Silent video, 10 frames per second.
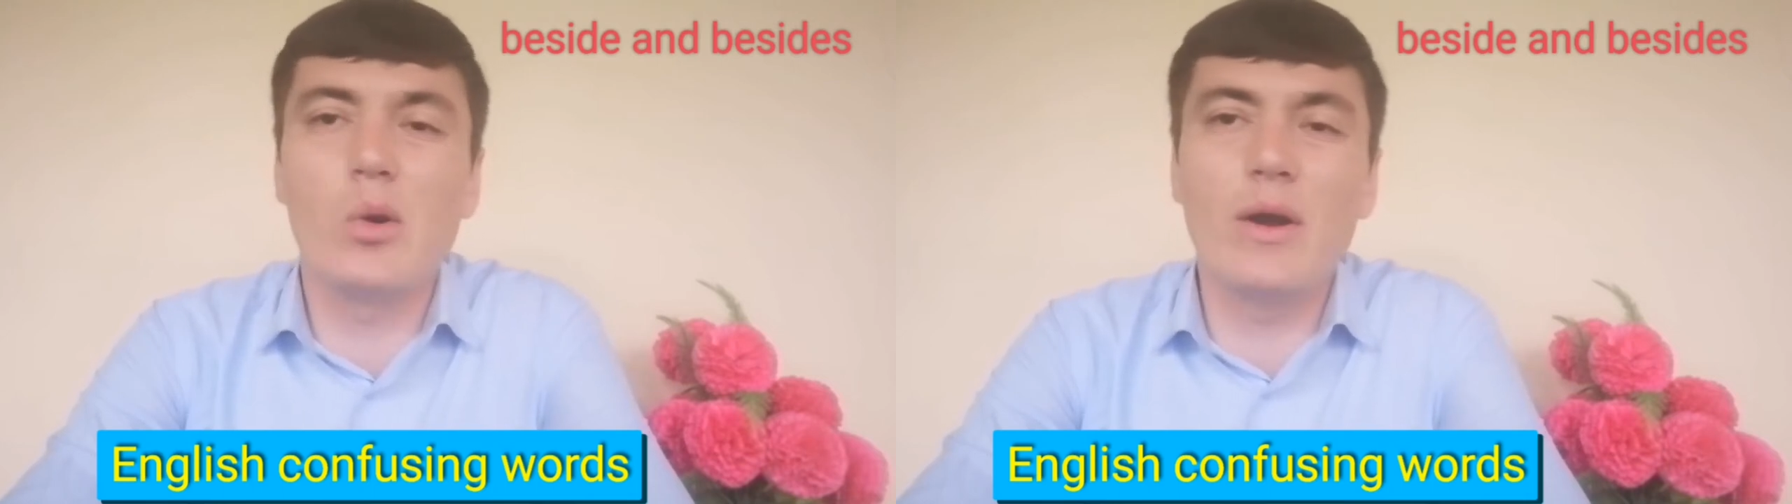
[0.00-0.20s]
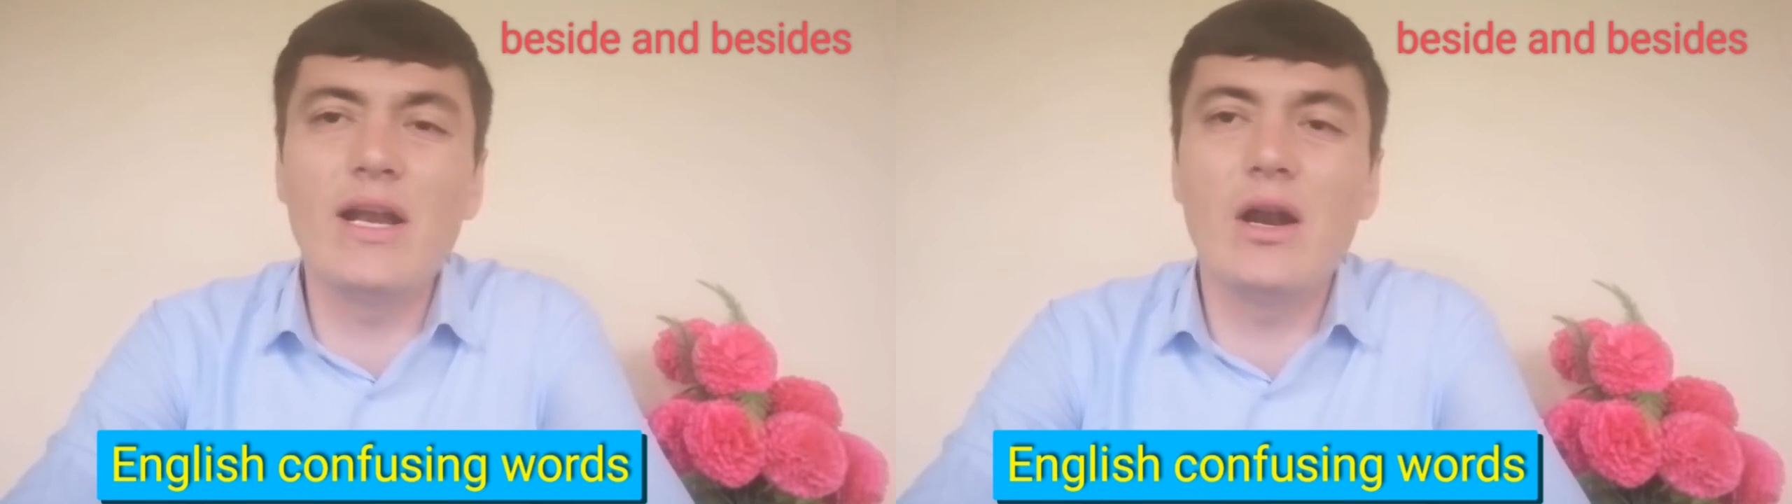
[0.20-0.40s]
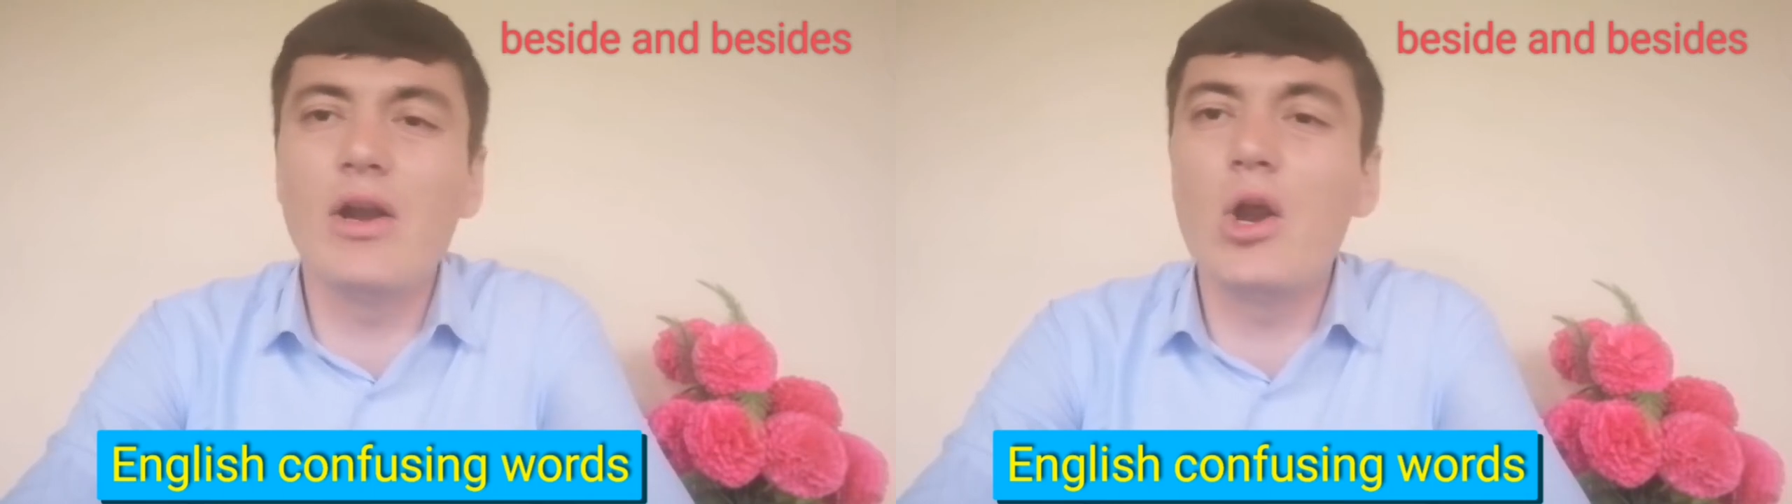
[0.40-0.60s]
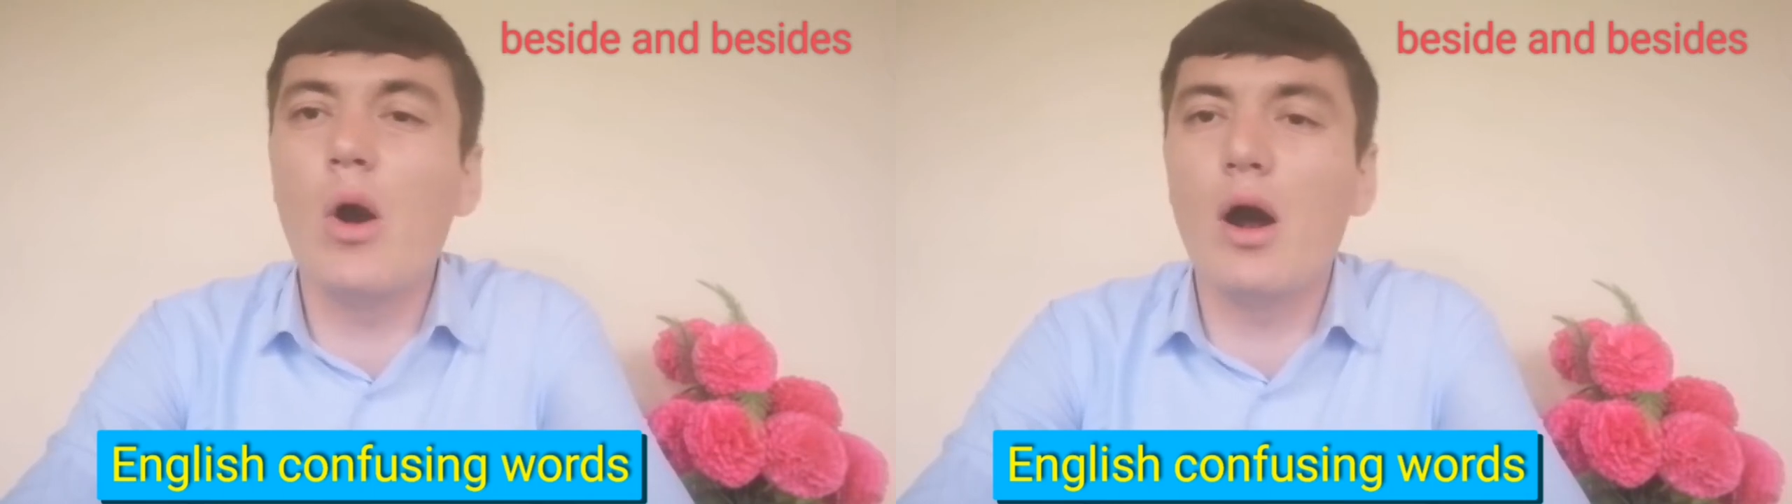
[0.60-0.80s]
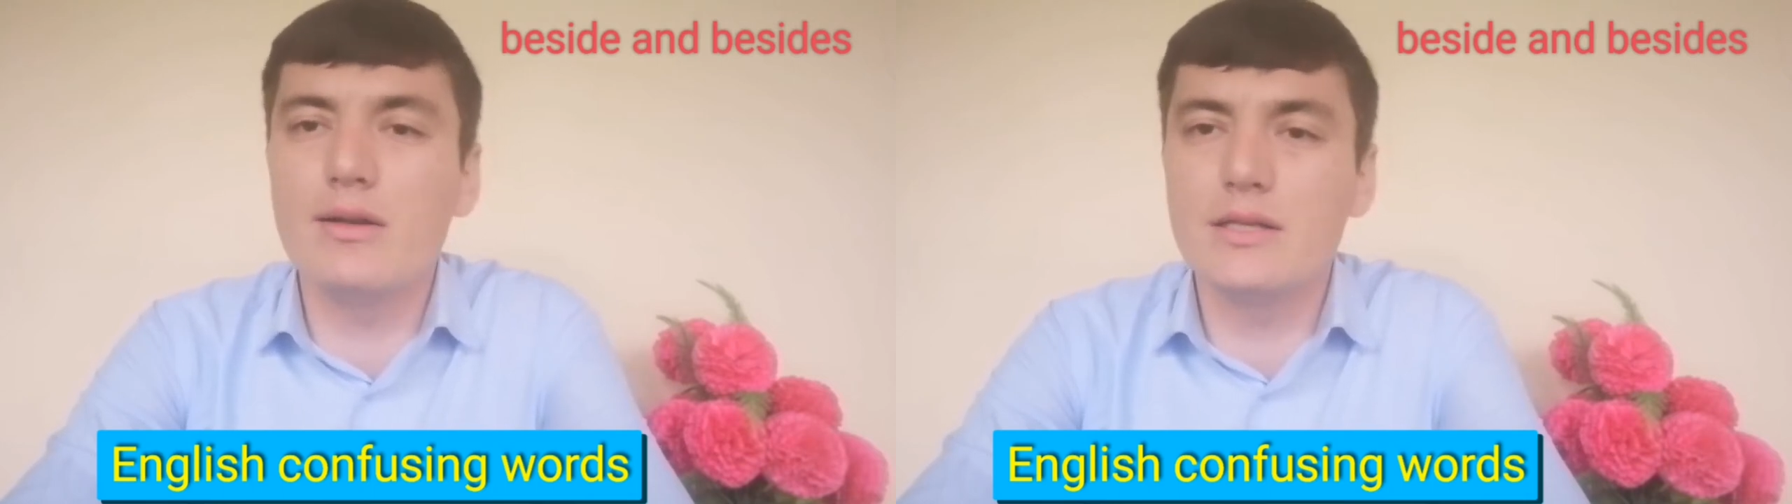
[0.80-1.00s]
write down your
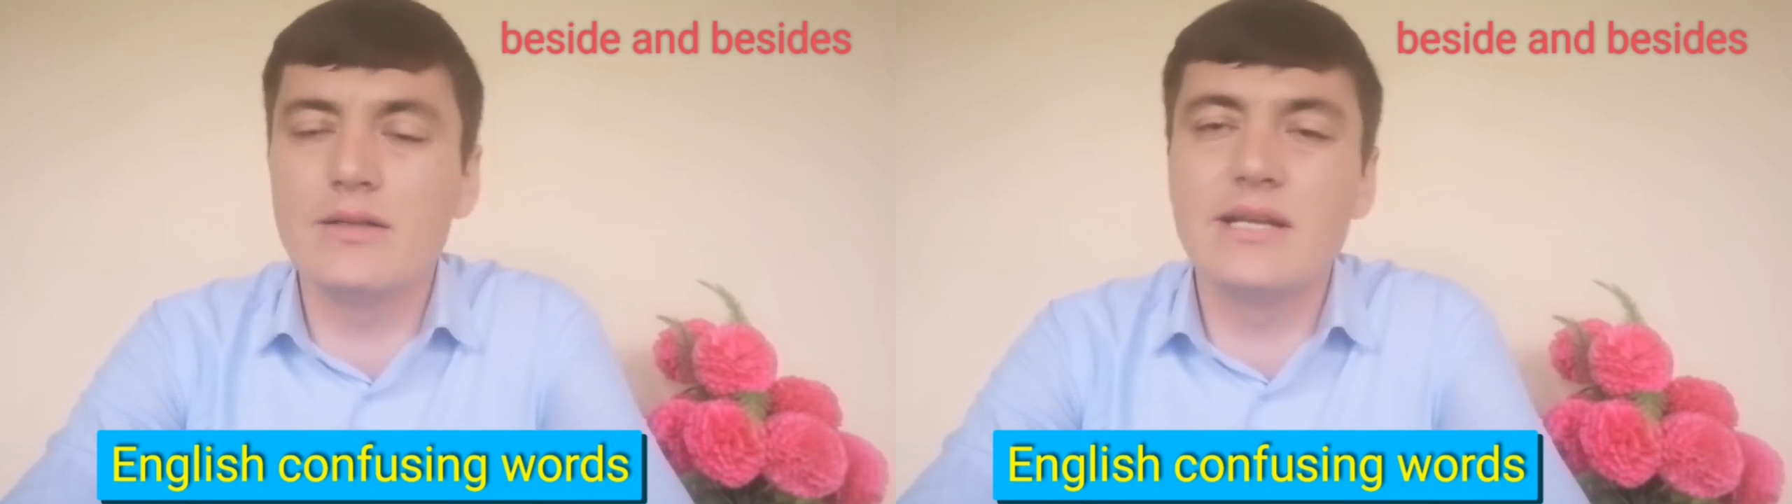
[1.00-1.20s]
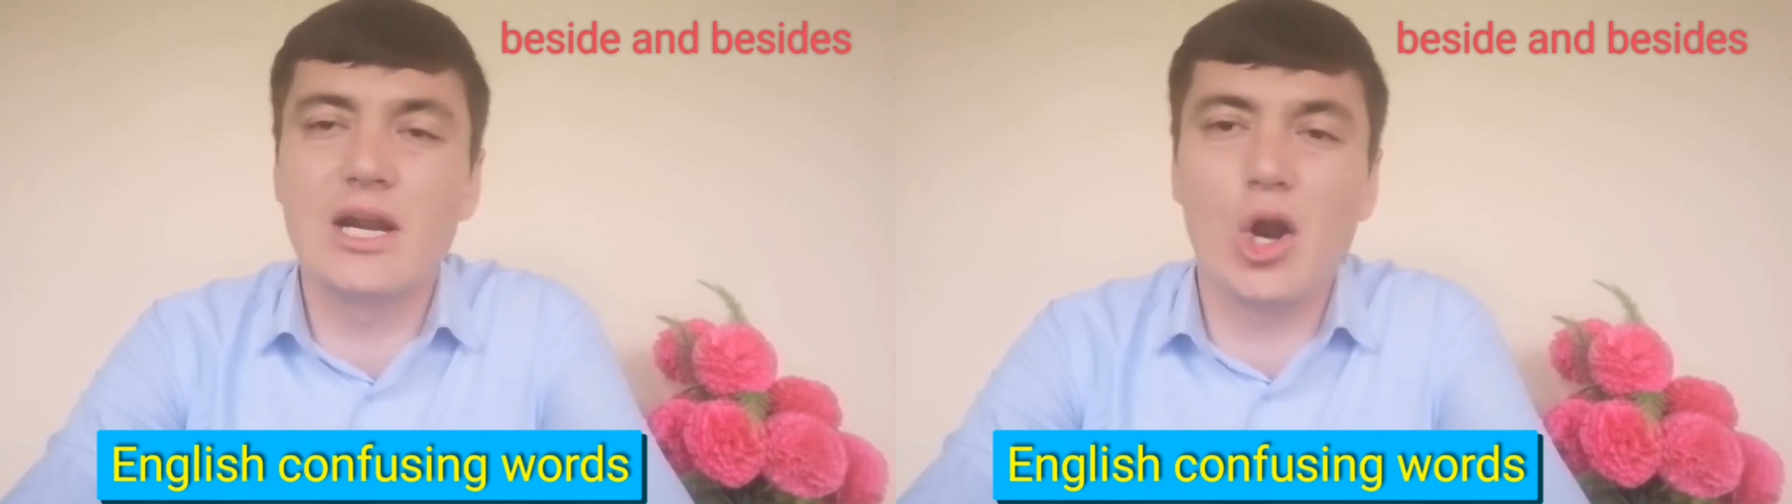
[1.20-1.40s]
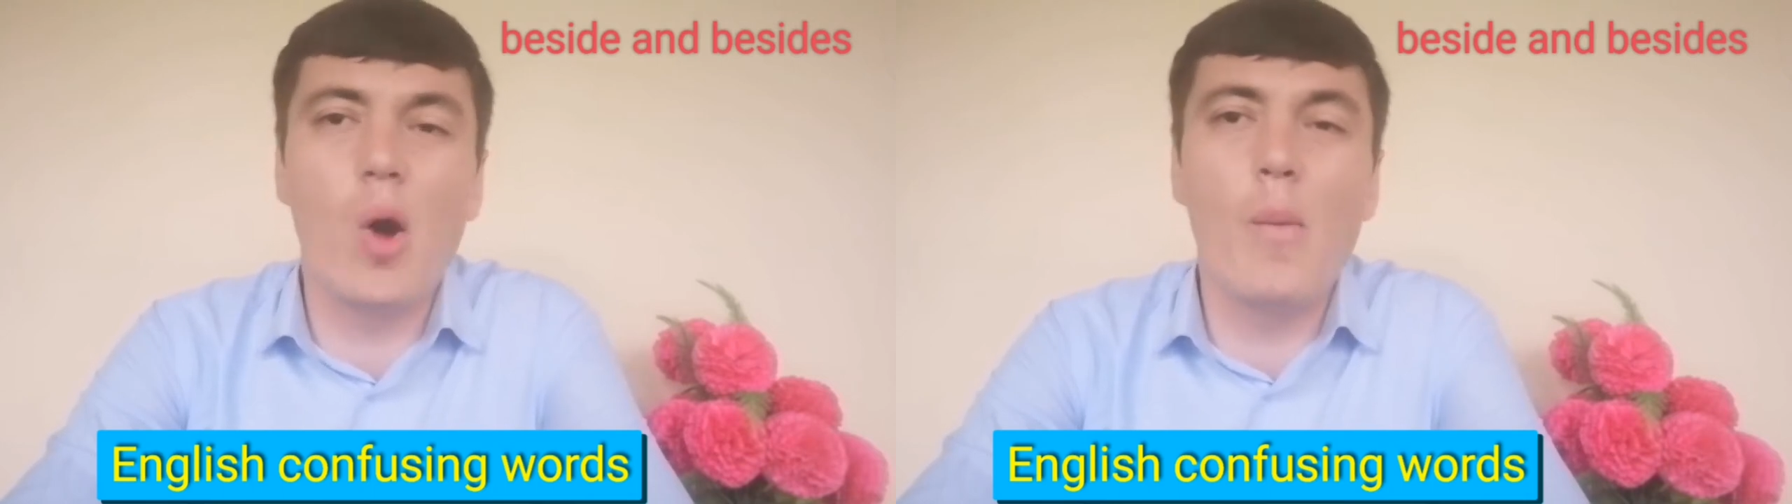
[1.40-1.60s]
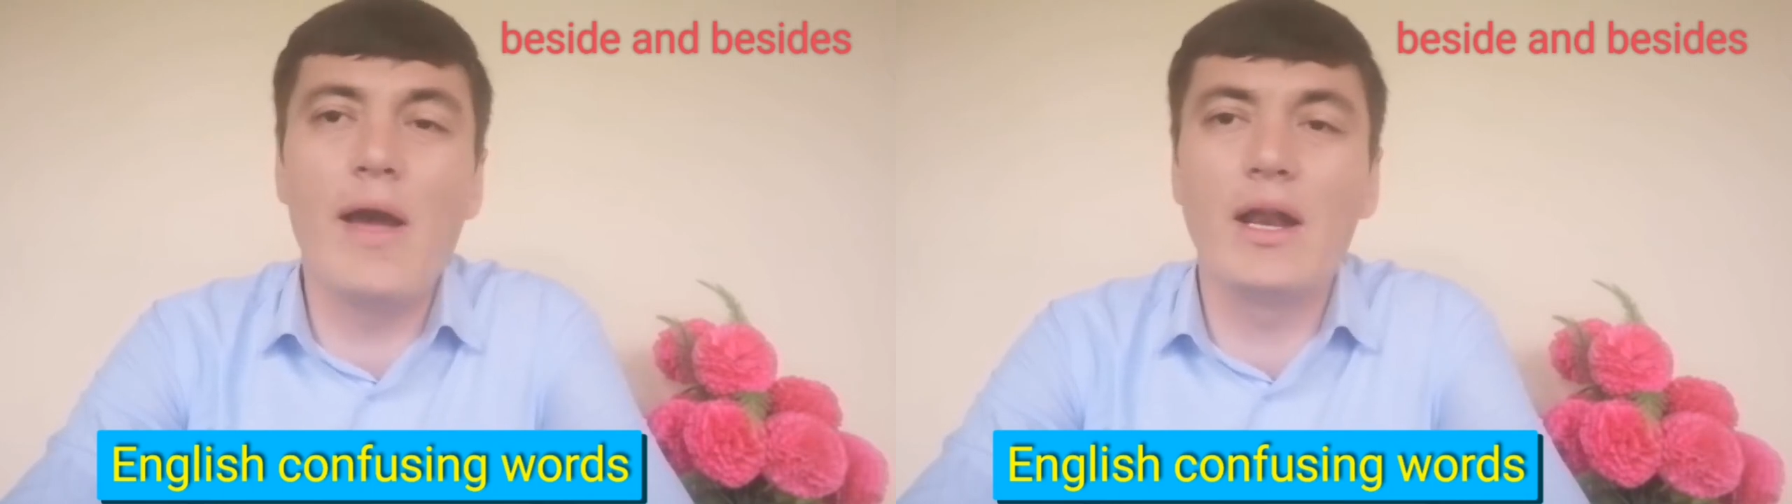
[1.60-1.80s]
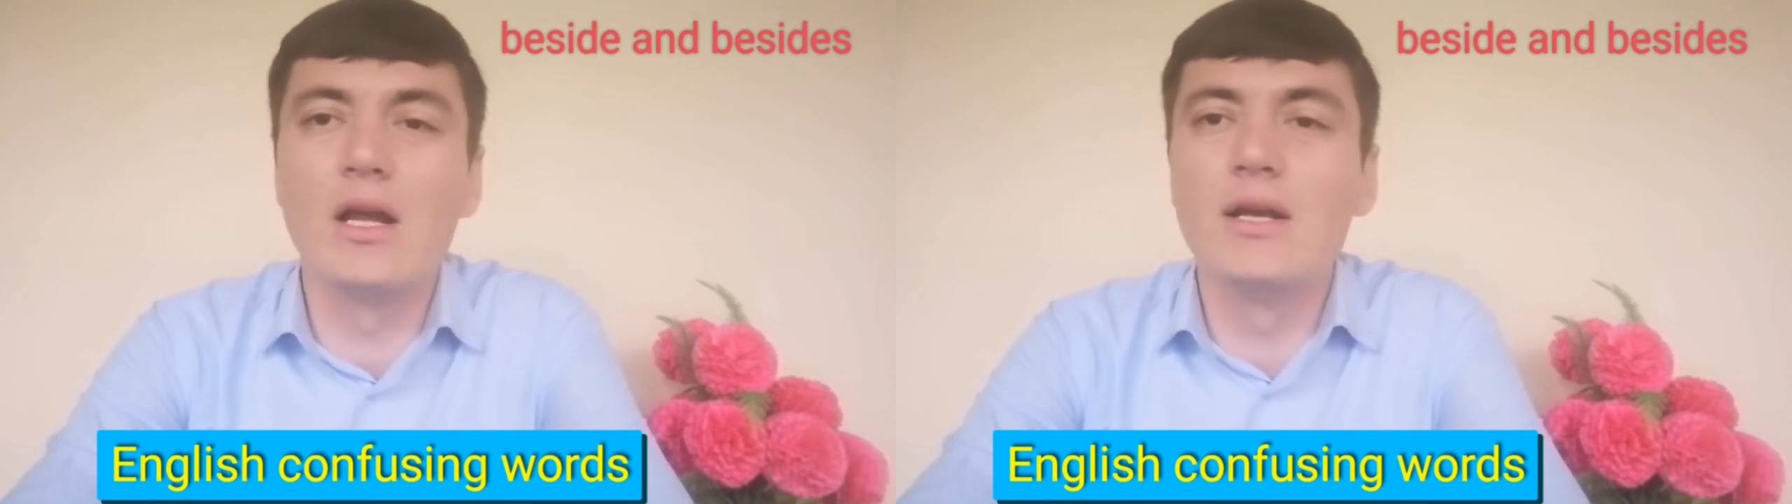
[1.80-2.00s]
answer in the comment.